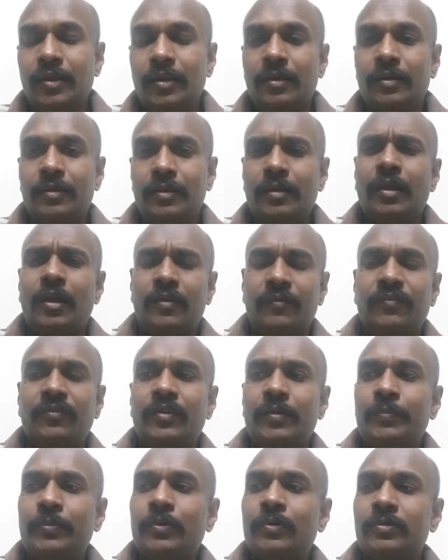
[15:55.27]
And a lot of
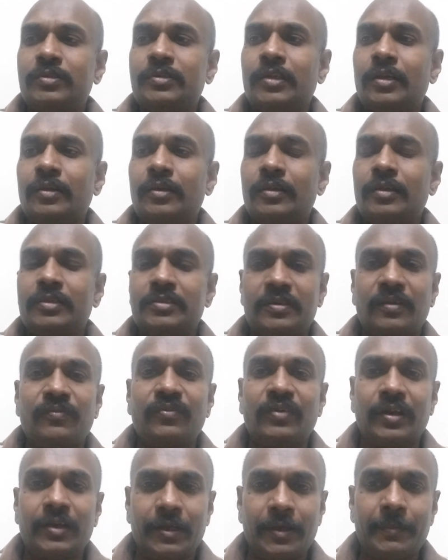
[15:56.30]
reports and stuff
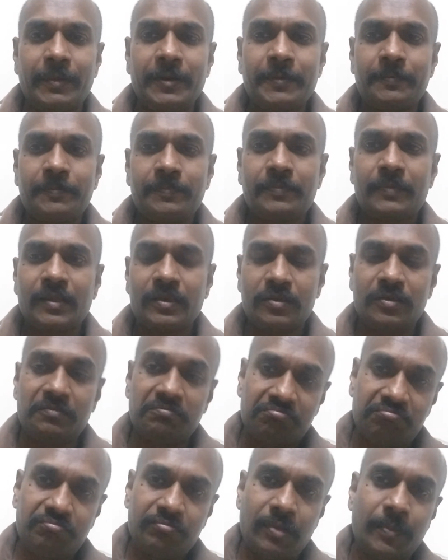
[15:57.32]
are coming. So
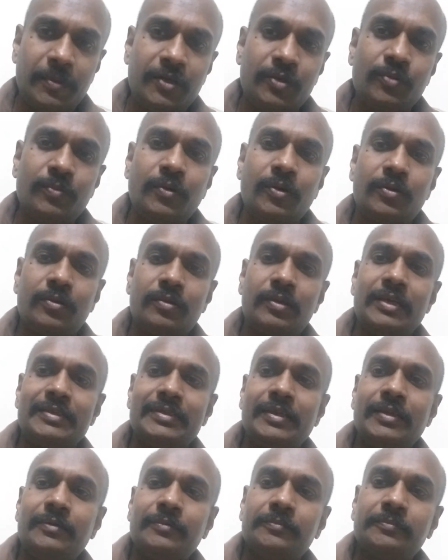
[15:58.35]
maybe tomorrow. Let's see.